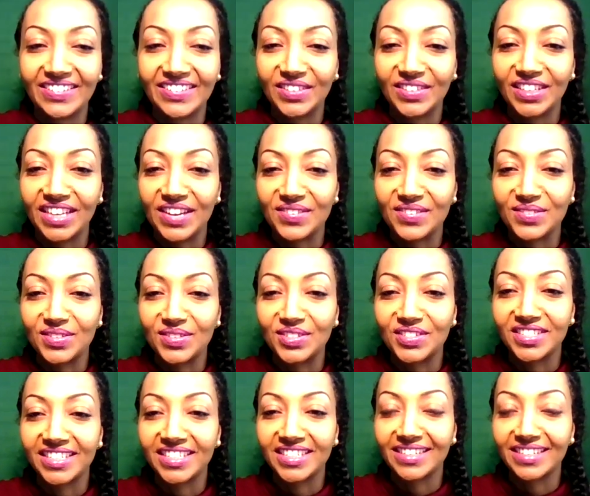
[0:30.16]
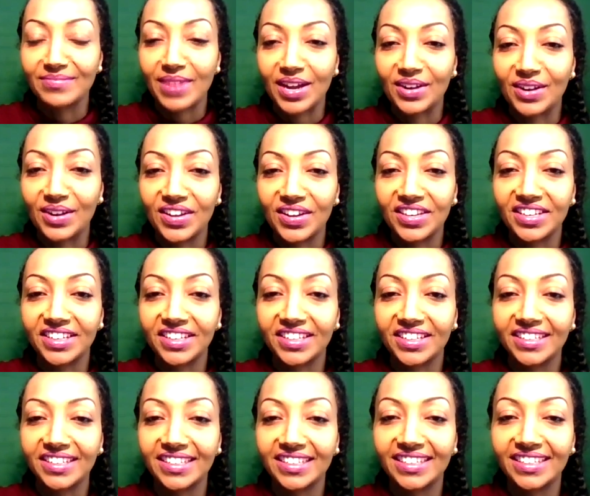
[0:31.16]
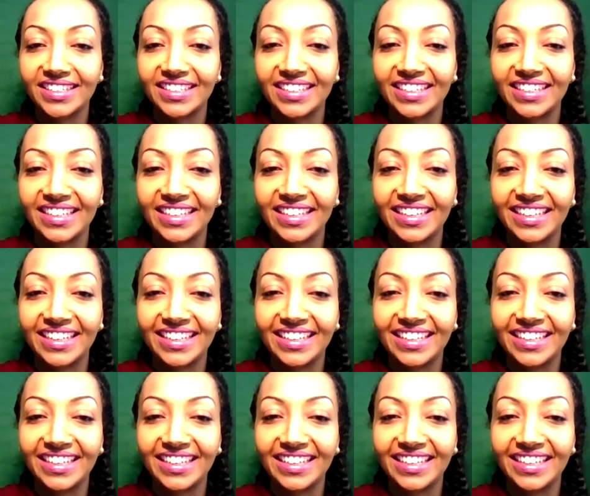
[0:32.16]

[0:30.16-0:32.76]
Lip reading: we're gonna have some interesting background here. Okay,